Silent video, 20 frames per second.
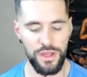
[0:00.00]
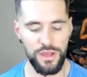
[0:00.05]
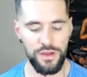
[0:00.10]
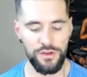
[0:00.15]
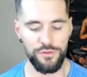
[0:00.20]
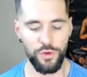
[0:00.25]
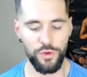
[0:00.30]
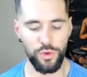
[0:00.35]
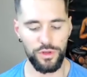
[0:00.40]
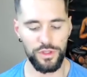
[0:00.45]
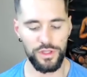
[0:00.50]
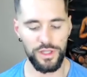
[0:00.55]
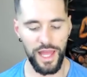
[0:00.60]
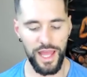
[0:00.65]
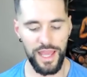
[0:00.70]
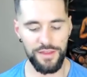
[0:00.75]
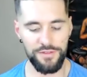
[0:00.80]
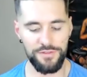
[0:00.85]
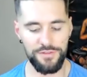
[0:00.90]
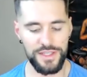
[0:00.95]
for
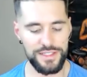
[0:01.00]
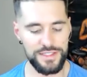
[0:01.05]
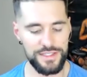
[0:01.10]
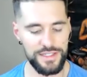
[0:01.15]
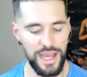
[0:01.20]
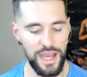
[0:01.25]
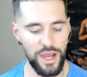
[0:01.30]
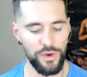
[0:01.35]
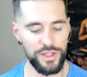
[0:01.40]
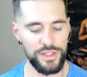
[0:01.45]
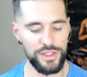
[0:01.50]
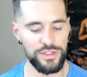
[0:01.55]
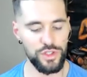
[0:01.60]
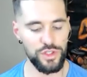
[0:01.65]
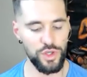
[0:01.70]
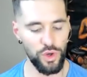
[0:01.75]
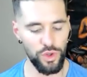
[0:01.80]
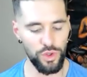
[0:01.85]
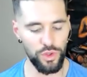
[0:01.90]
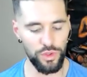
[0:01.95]
life is now its
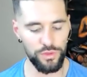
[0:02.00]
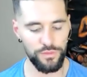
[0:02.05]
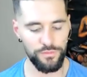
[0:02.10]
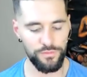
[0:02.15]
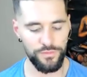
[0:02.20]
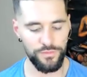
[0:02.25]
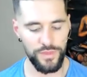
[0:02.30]
goal,